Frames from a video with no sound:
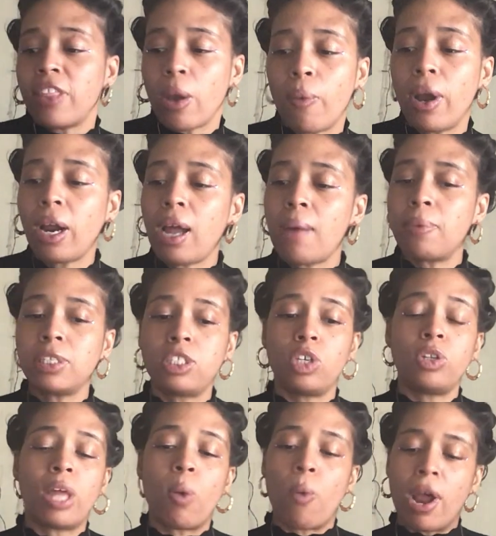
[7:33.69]
They want to come into
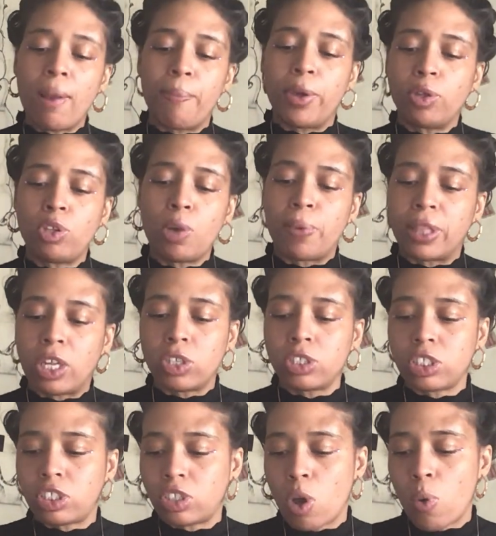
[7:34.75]
you. They want to be with you, but they're
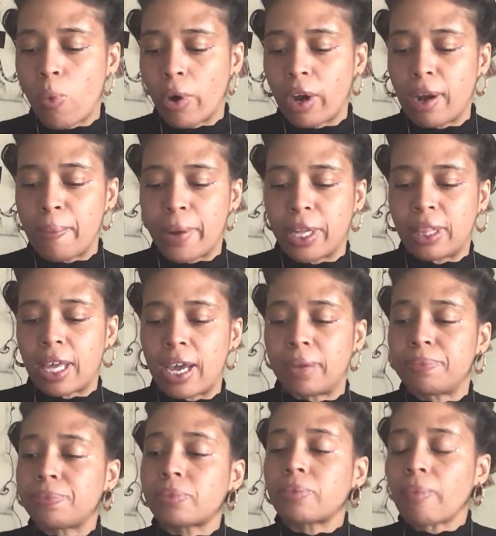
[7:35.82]
just so worried about
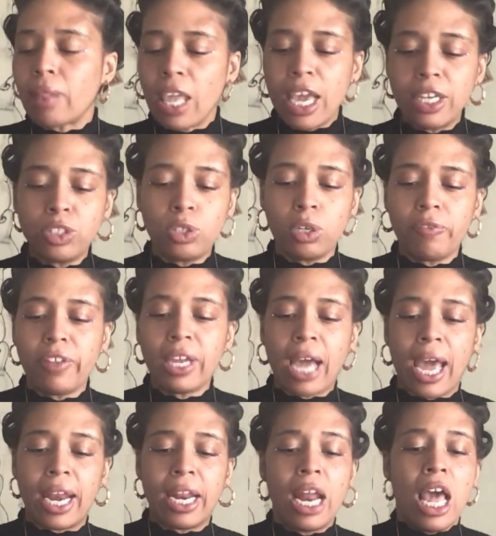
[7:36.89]
that. Intuitively
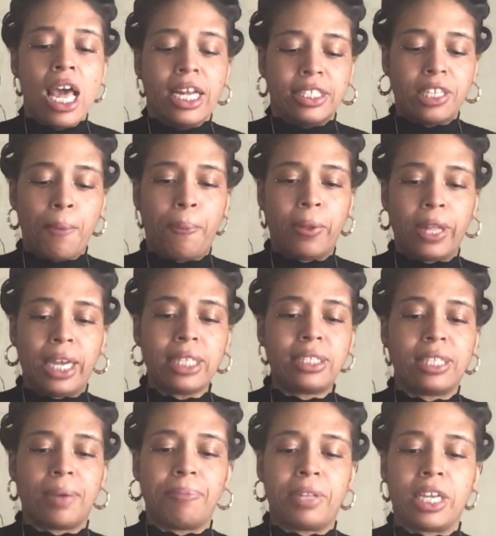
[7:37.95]
guided to plan
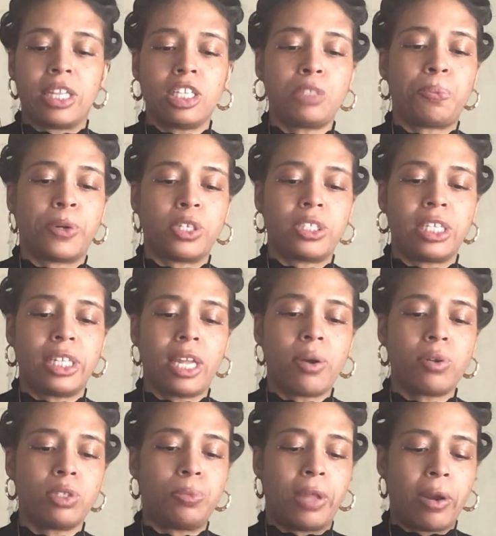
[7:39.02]
something. This person, they
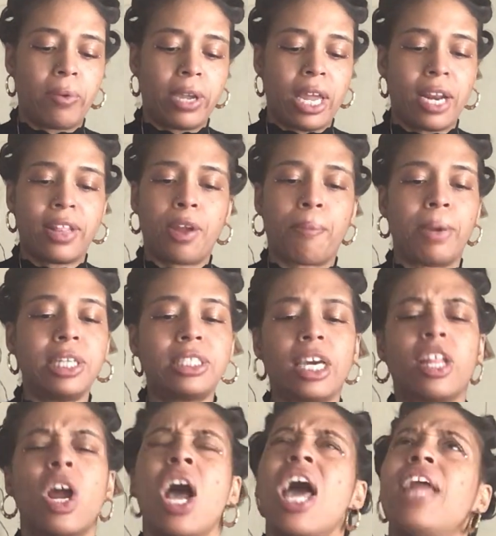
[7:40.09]
were getting their money
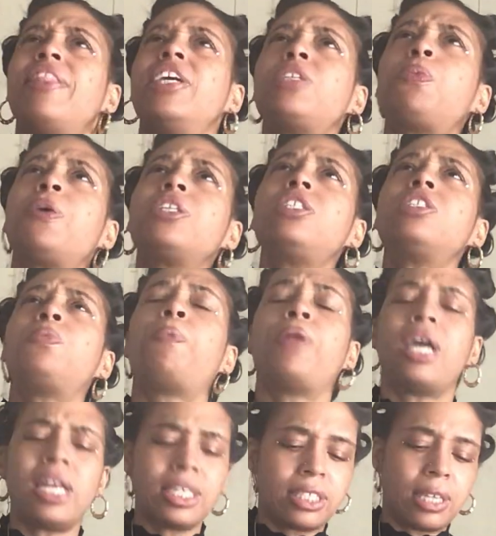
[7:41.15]
together. This person's
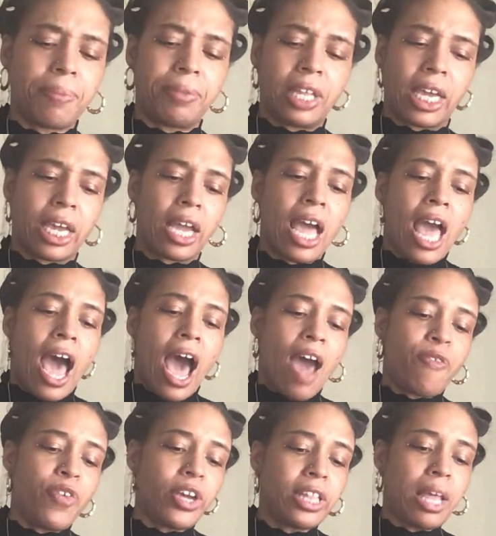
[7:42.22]
planning something.
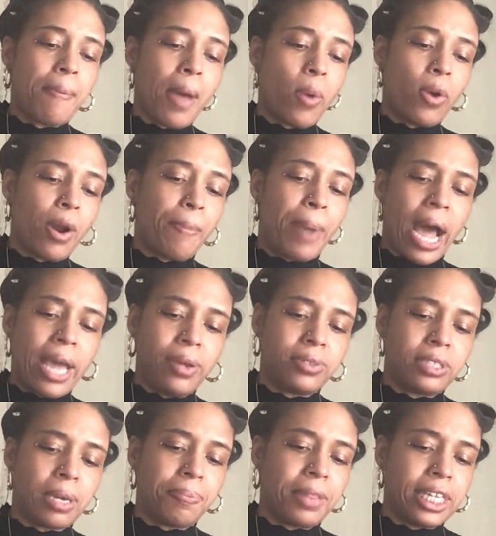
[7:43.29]
I feel like they might want to buy you
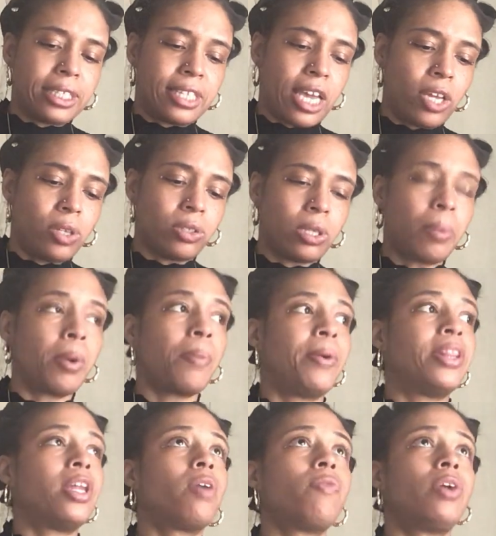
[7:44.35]
something, take you somewhere,
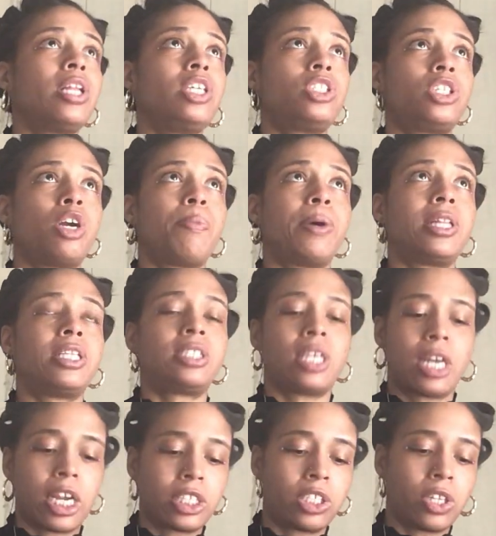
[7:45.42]
but they're really sure about this
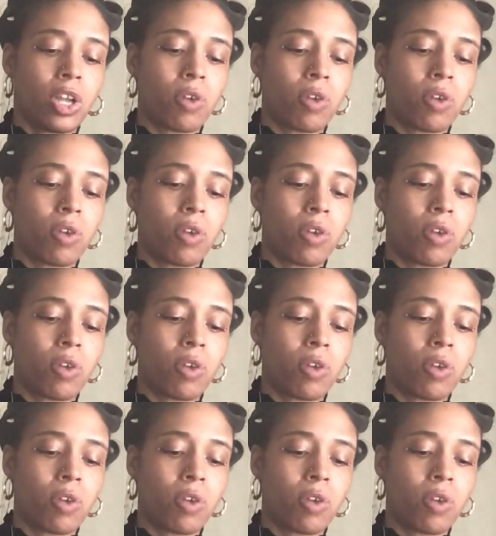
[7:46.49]
connection.